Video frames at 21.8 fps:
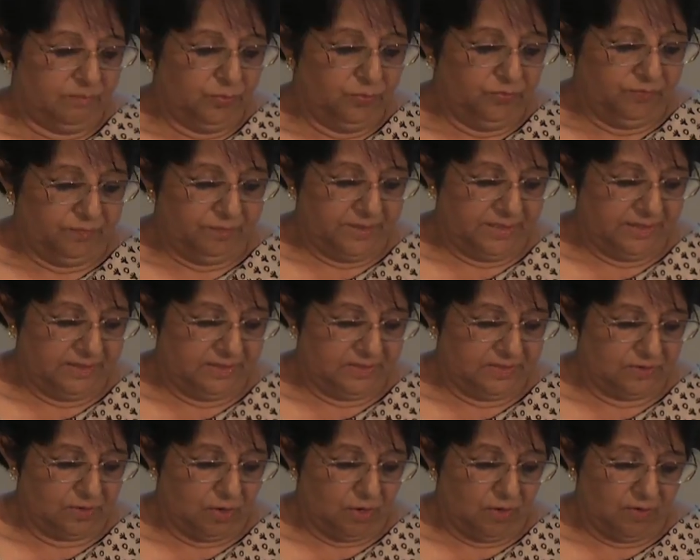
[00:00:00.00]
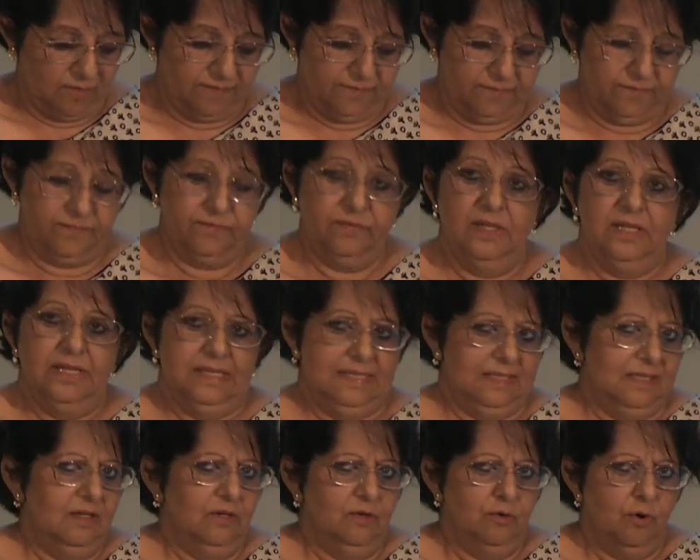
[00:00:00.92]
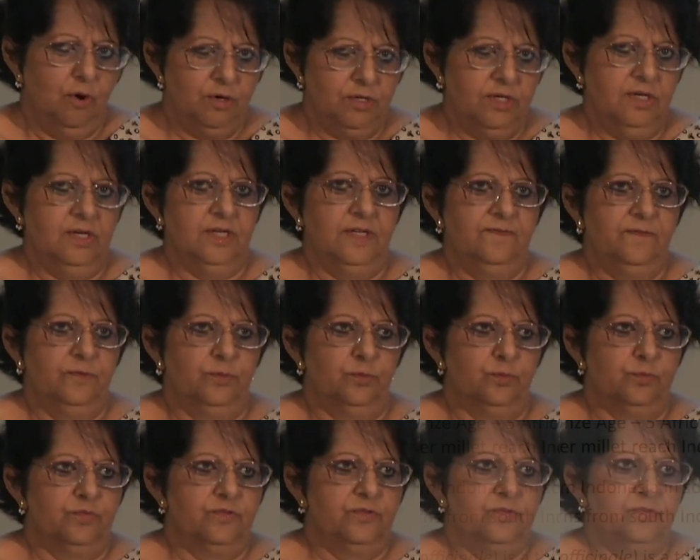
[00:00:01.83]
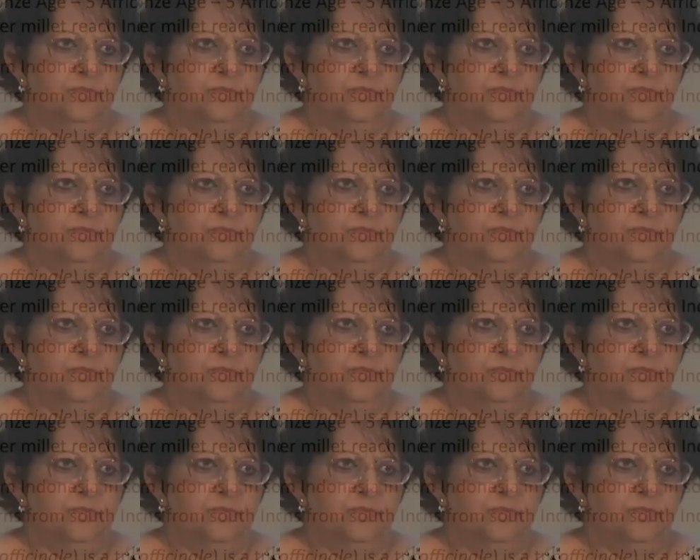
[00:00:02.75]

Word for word: movements of ordinary foods,